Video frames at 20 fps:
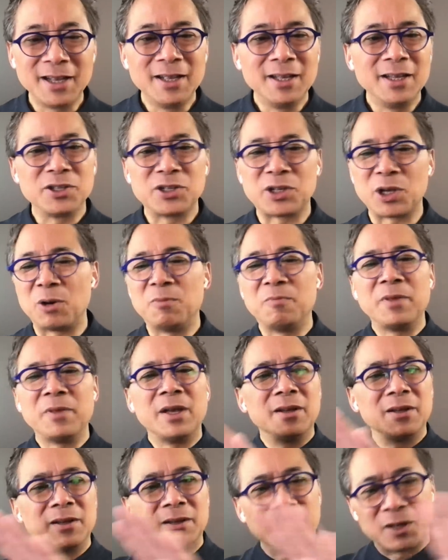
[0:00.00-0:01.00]
So
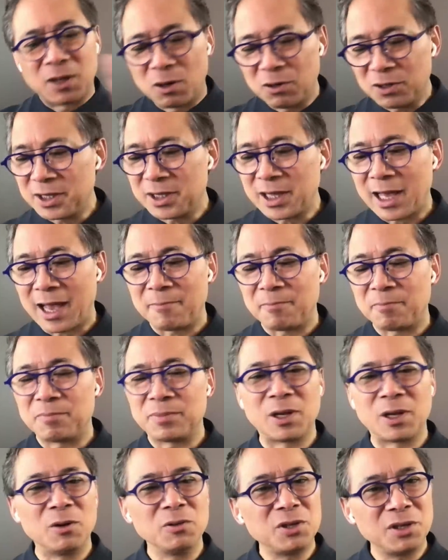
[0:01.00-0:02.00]
go to
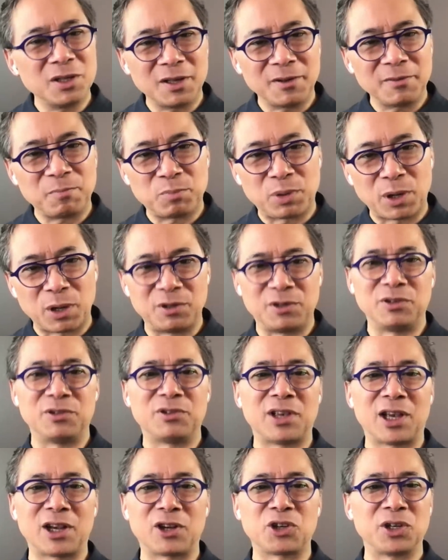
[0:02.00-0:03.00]
the produce
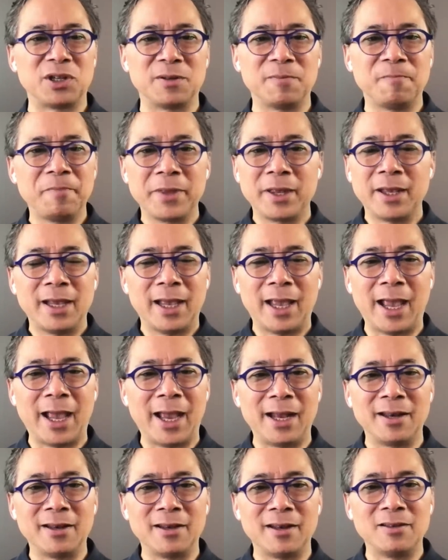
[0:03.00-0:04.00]
section
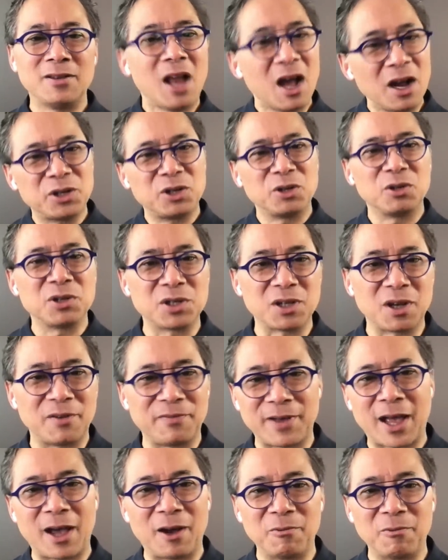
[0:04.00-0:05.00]
and knock yourself
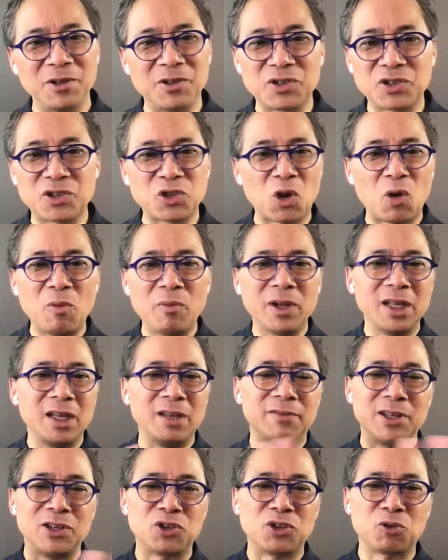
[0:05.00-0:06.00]
out with so many of
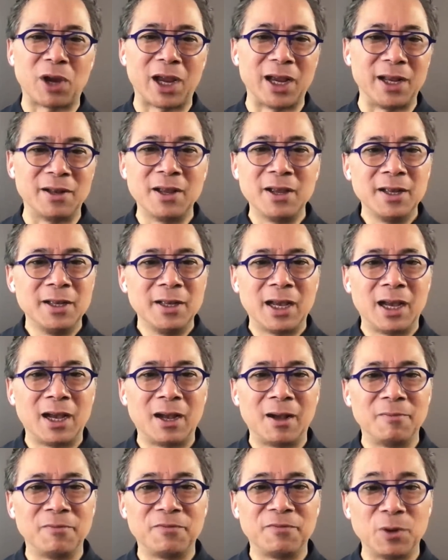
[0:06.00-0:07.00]
these great
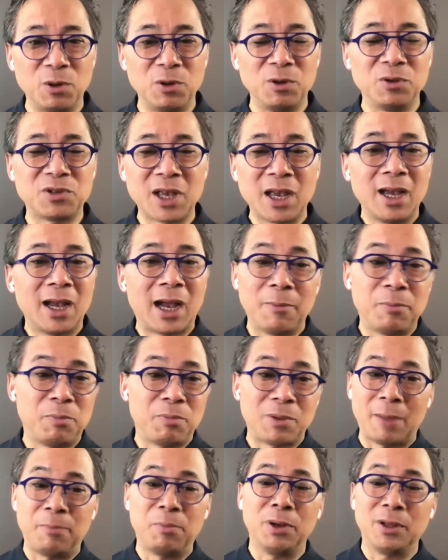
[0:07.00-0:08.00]
foods. I
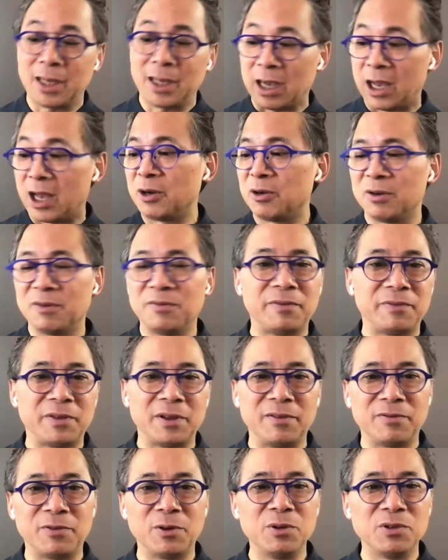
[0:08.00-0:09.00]
put like 150
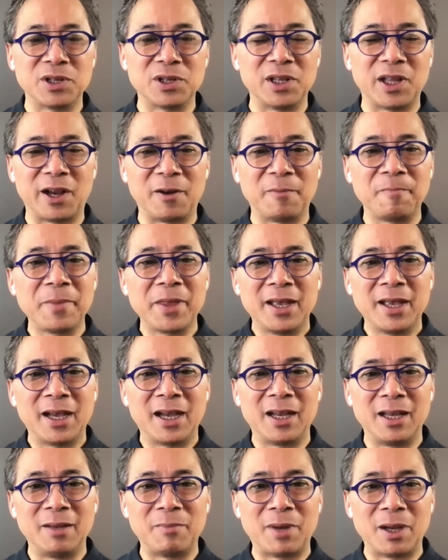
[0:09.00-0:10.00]
foods in there
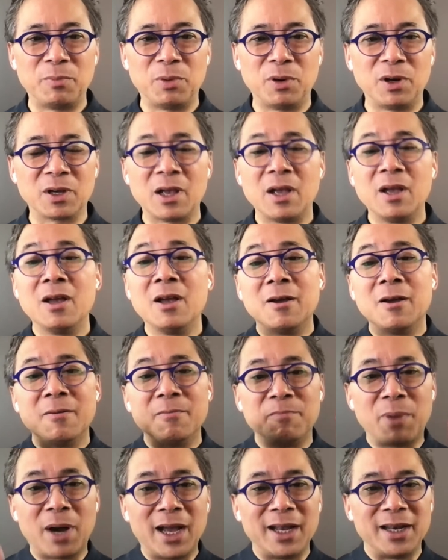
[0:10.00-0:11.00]
in my book,
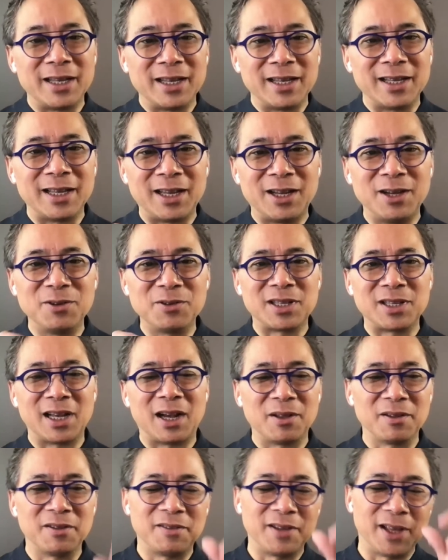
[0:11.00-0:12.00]
but here's the
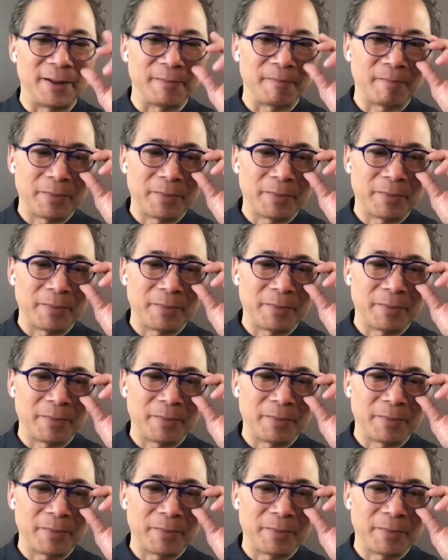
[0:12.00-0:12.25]
other thing.